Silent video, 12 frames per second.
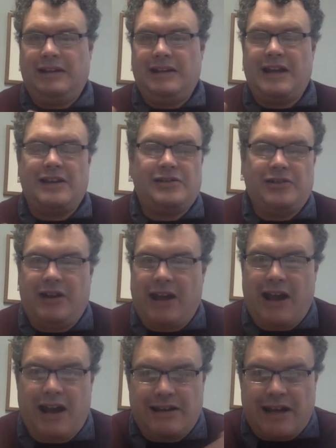
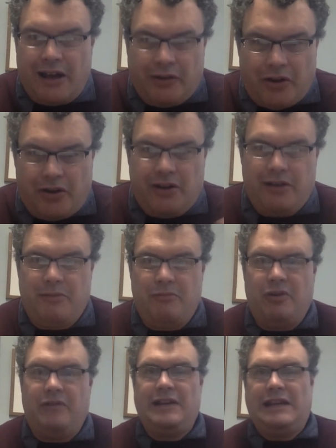Yesterday, I downloaded the
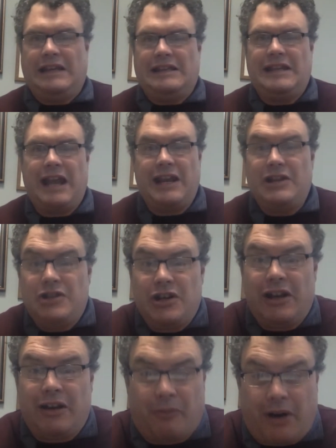movie
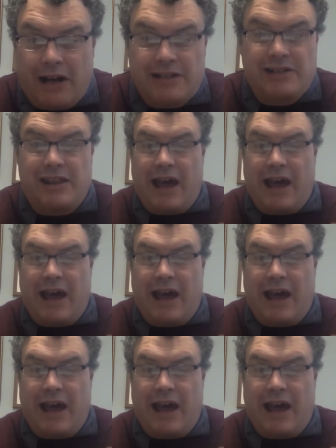Contagion and watched